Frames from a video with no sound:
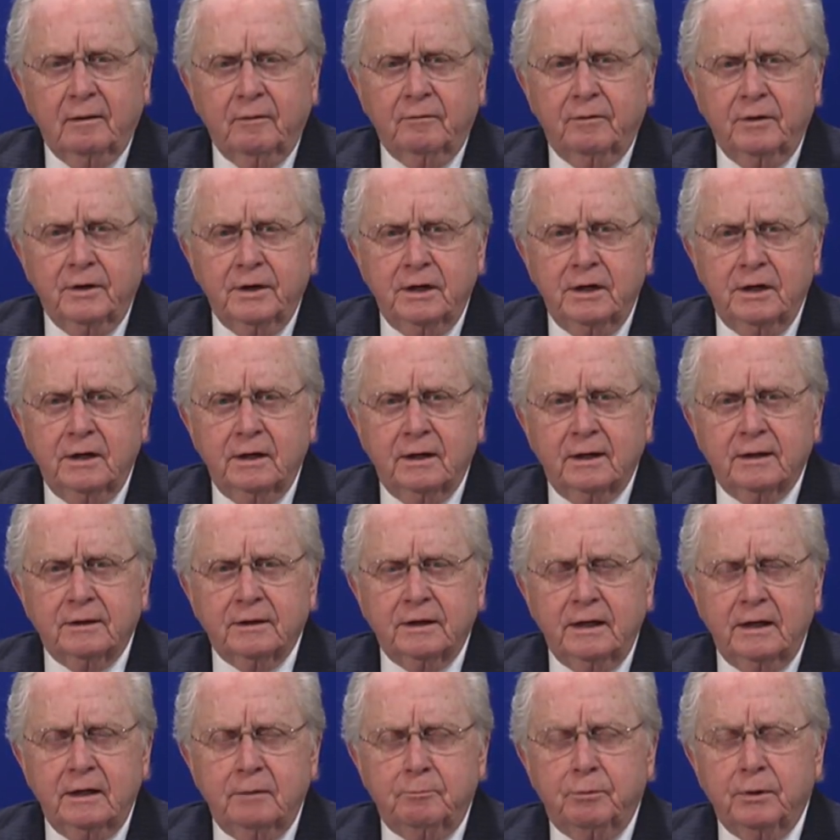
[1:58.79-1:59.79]
The, in
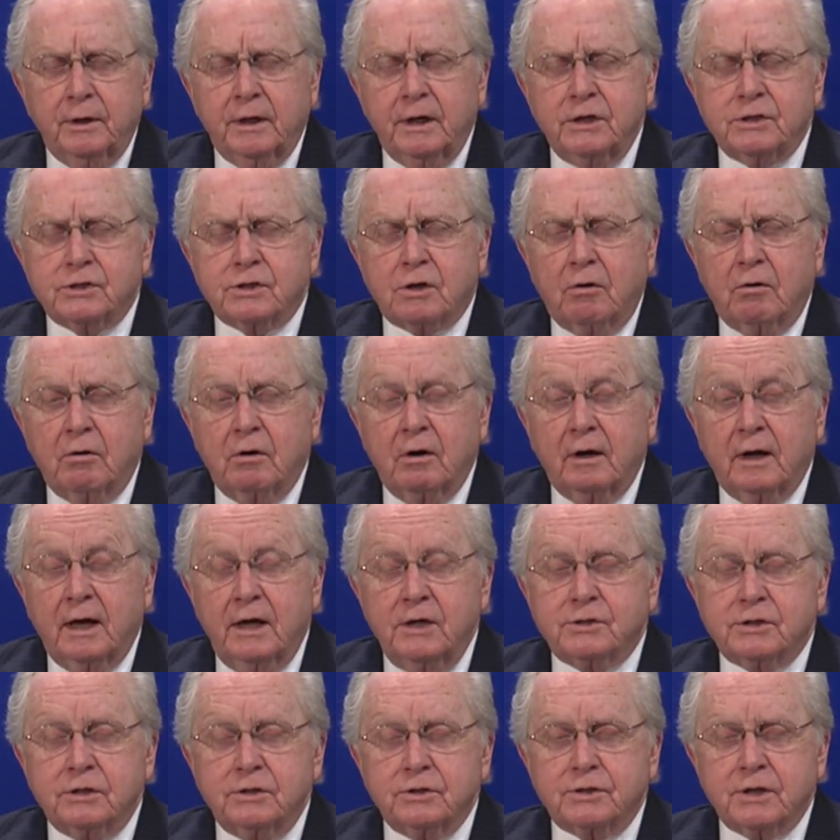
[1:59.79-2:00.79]
the British
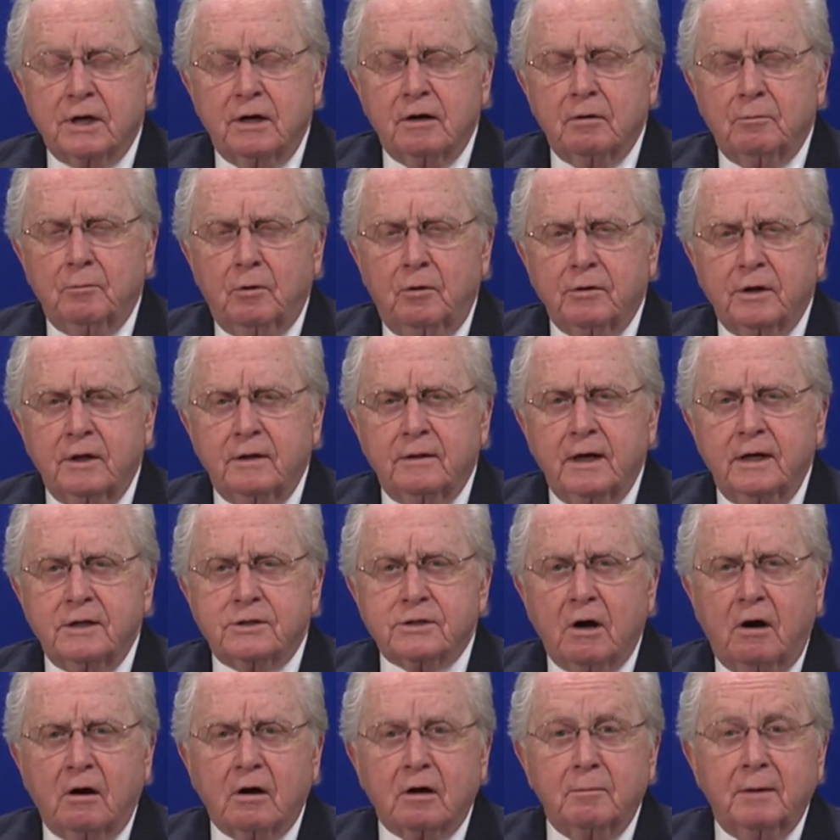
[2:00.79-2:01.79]
coronation ceremony, they
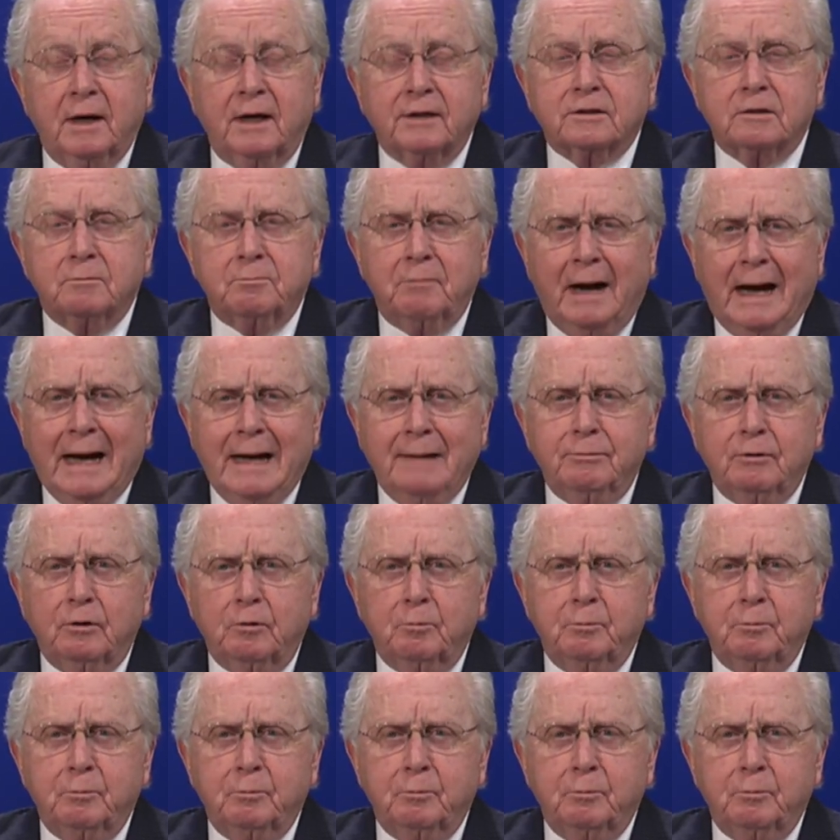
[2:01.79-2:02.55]
talk about the Bible